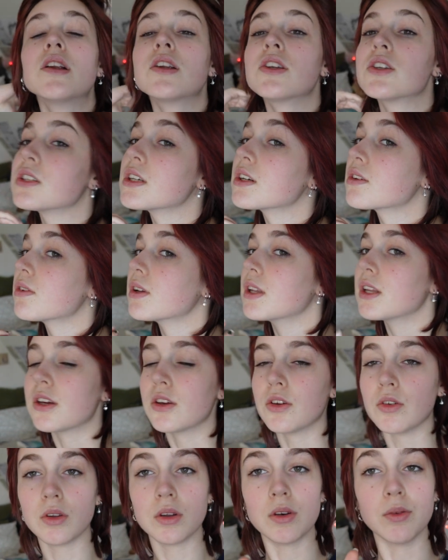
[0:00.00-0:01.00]
just like really
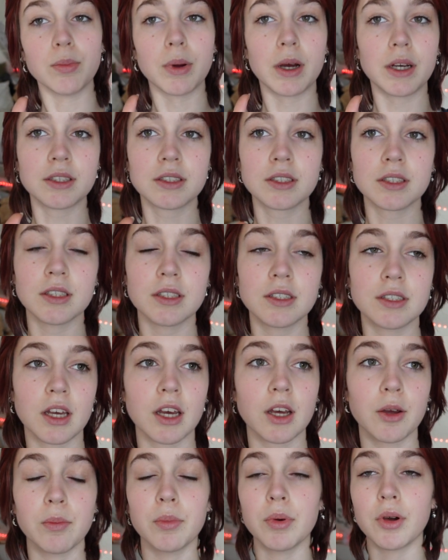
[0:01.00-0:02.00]
cute little baskets that I
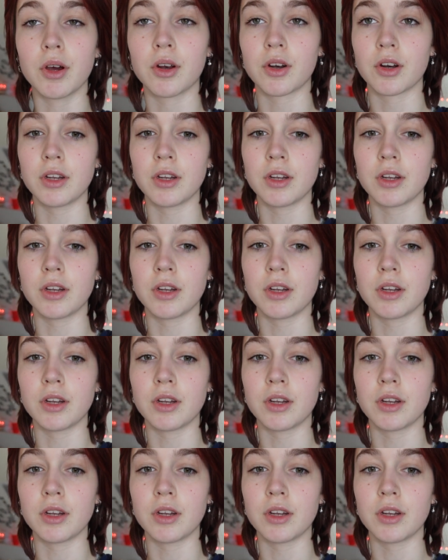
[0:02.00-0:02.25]
can put